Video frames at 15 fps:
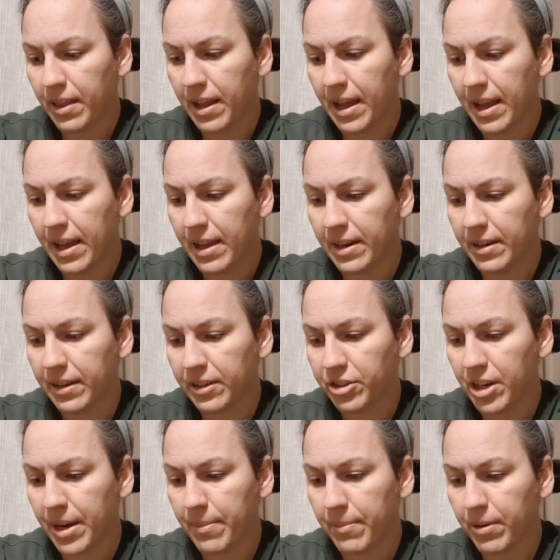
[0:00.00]
and
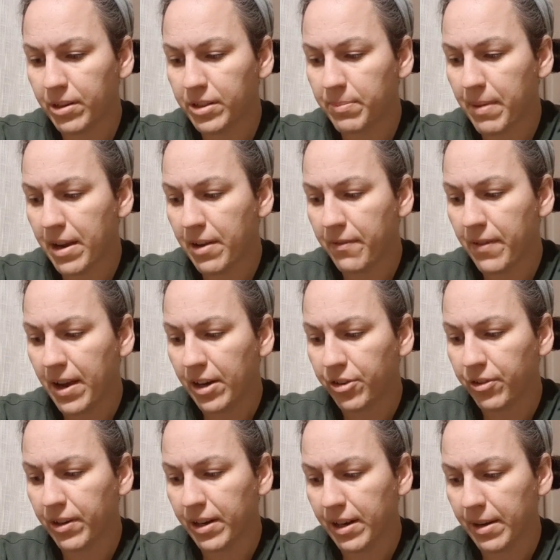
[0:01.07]
Chambers
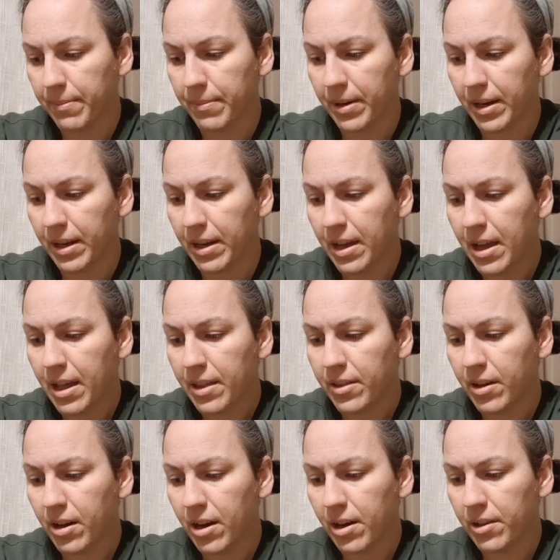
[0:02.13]
Manufacturing Company.
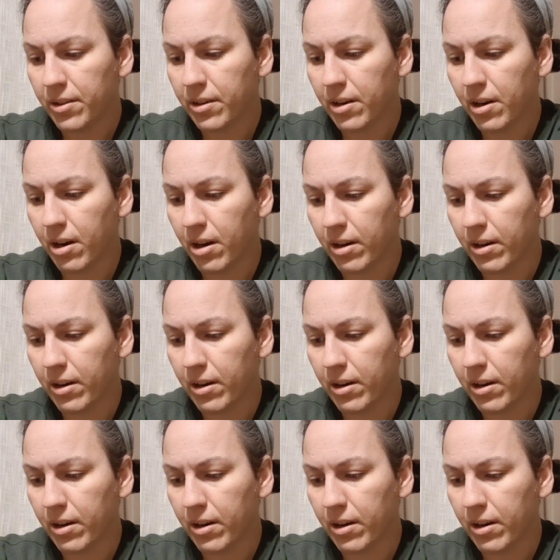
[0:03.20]
The author